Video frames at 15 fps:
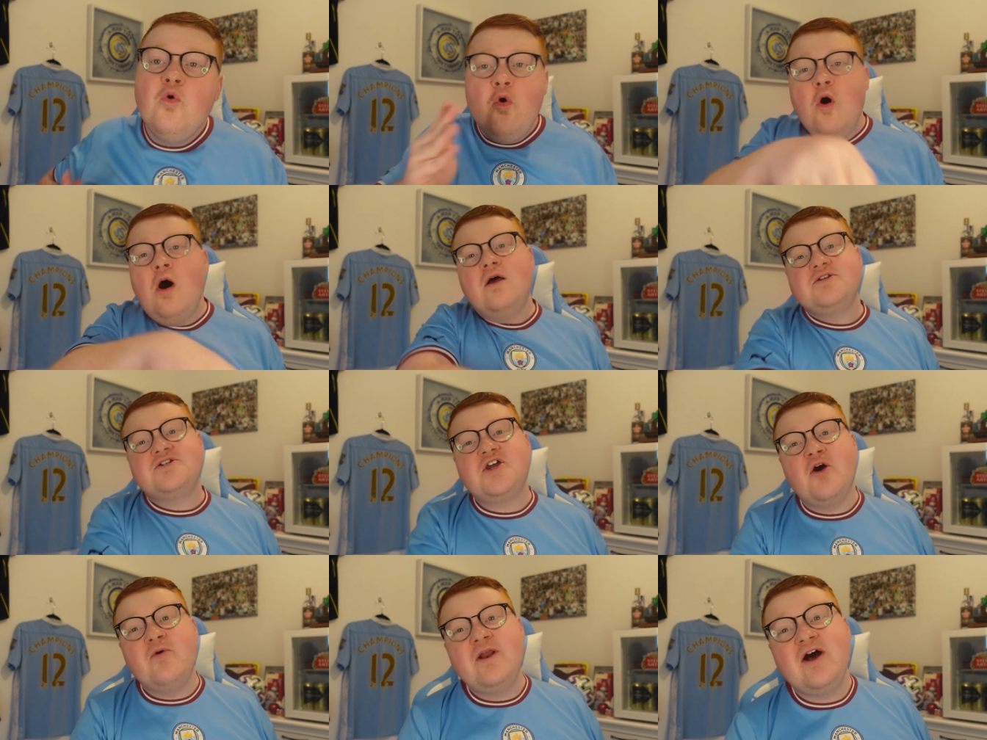What's
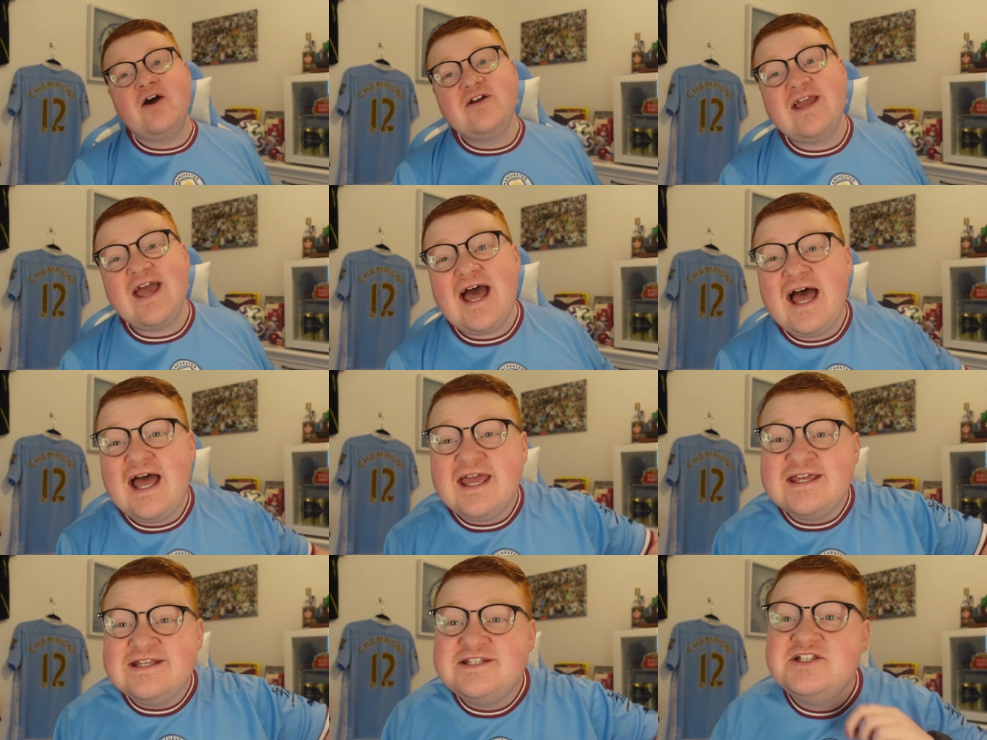going on
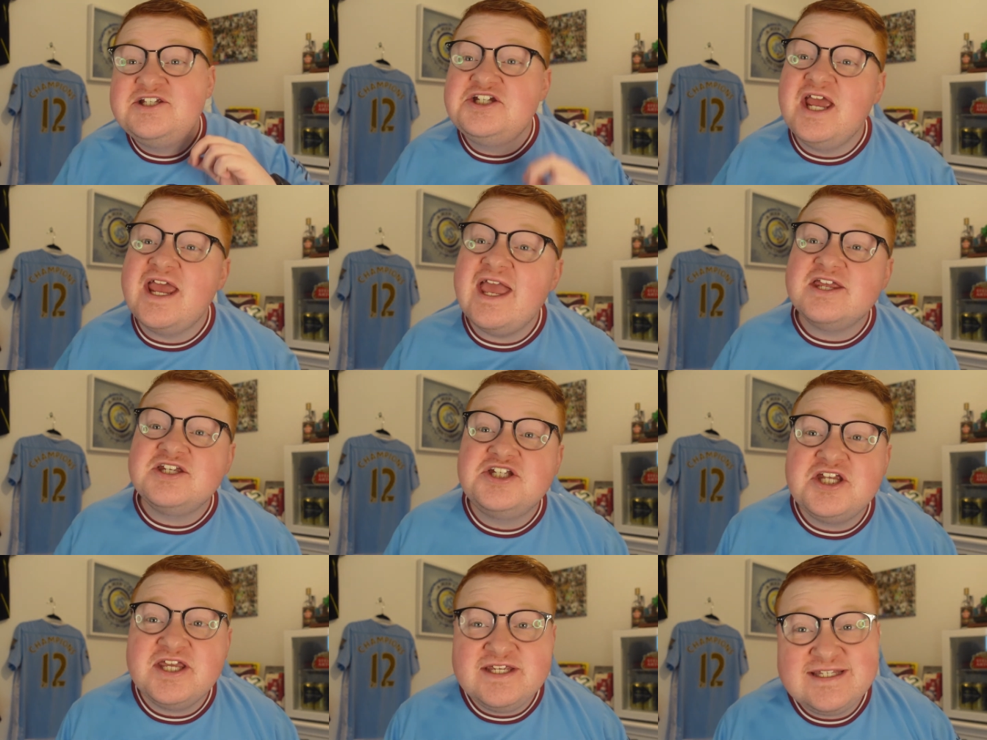guys?
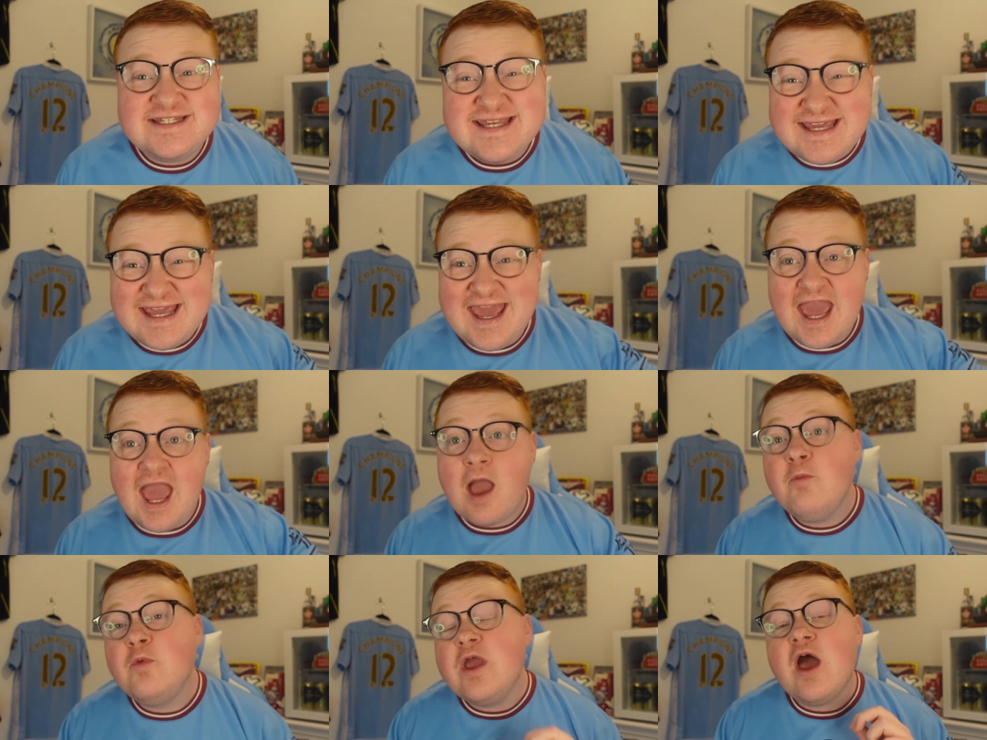JSGC here
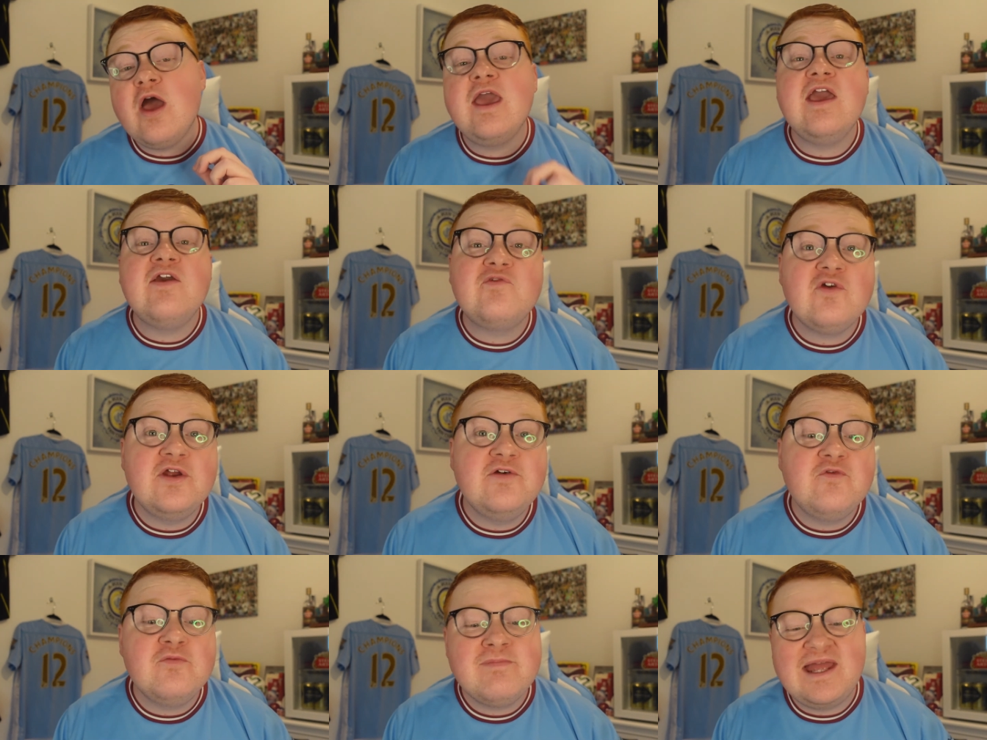and we are here for
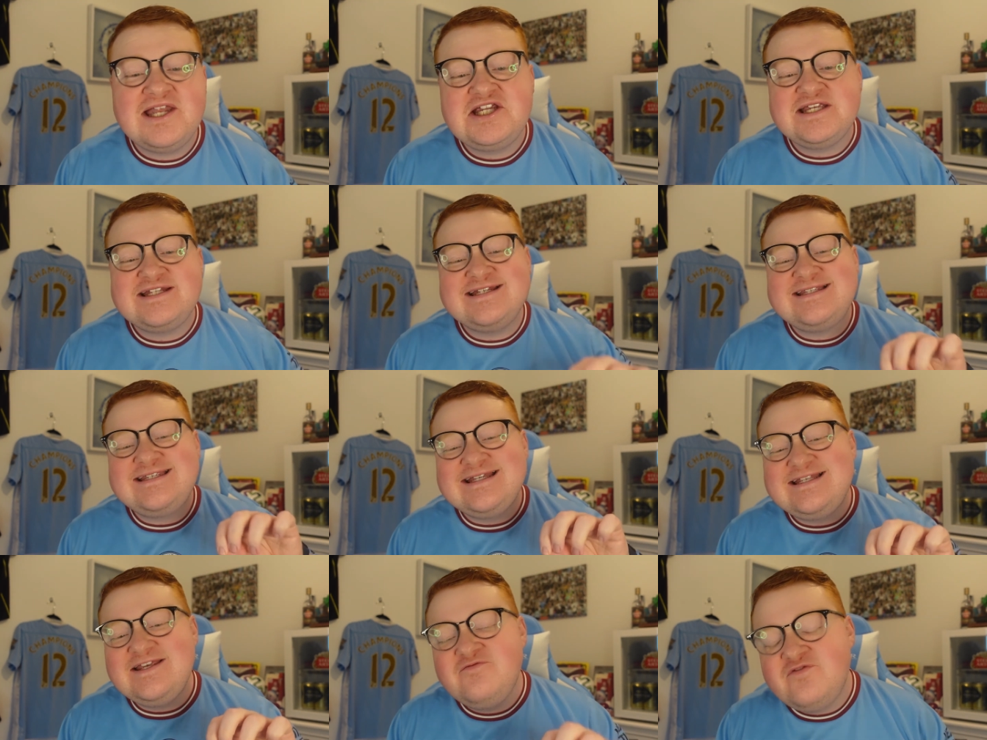another Manchester
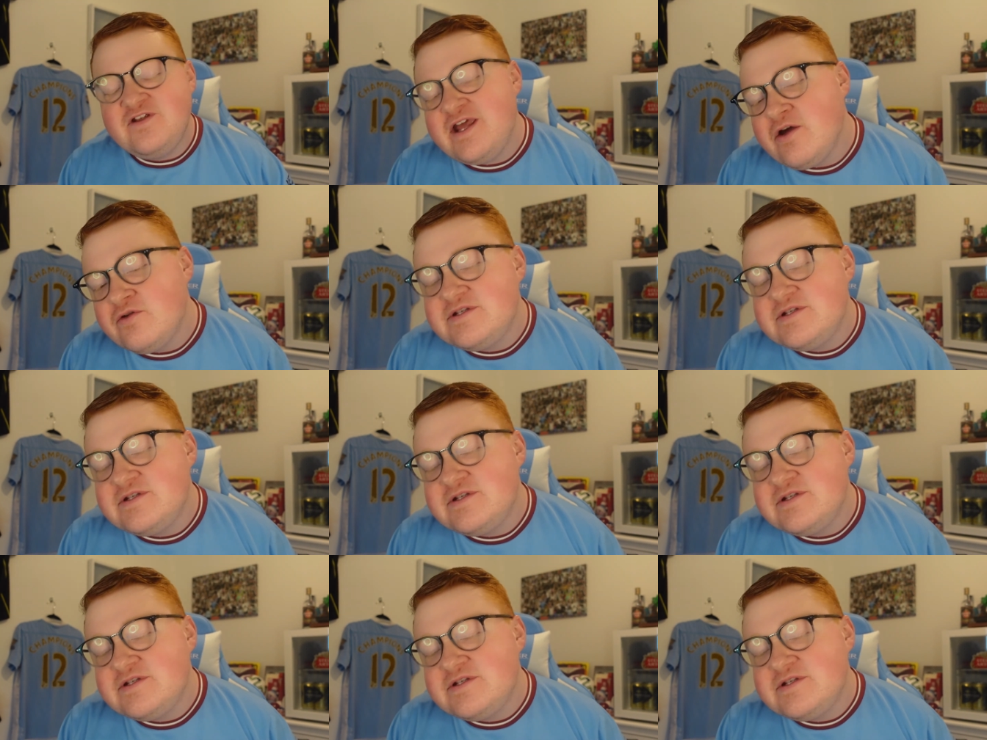City video.